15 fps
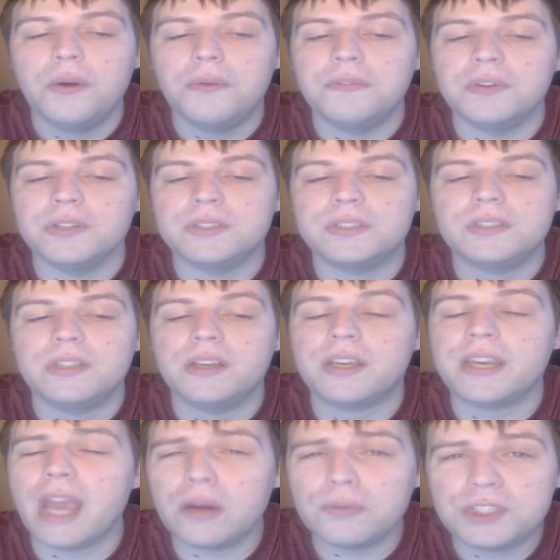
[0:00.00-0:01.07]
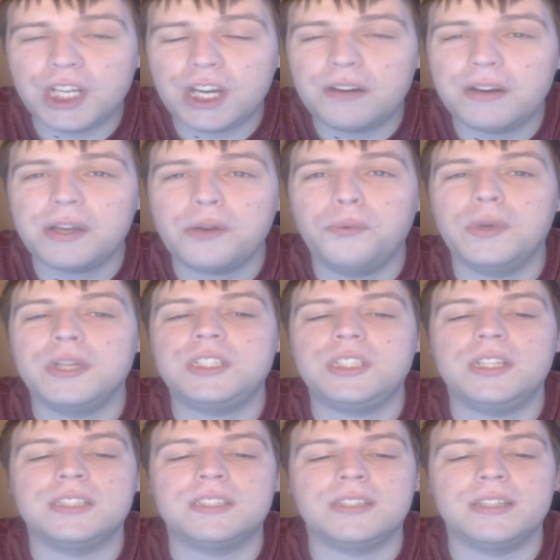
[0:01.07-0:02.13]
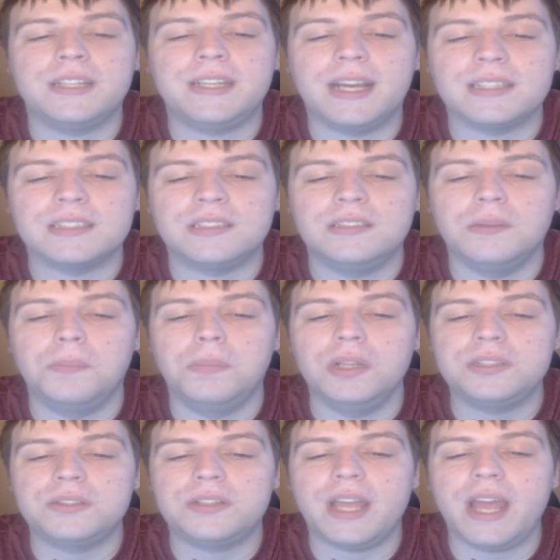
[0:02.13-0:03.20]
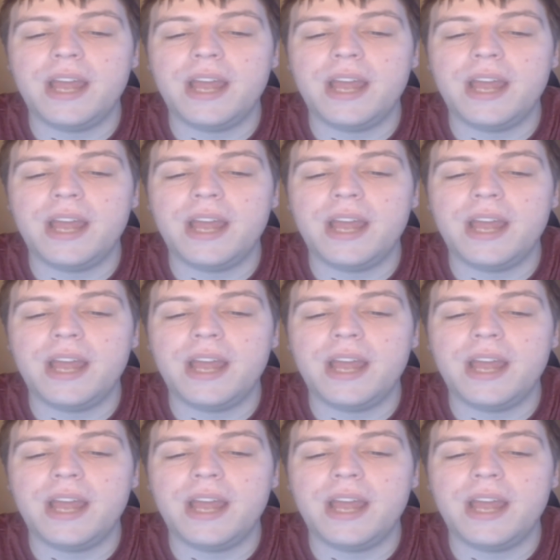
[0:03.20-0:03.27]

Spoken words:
was account sharing, which is against the Blizzard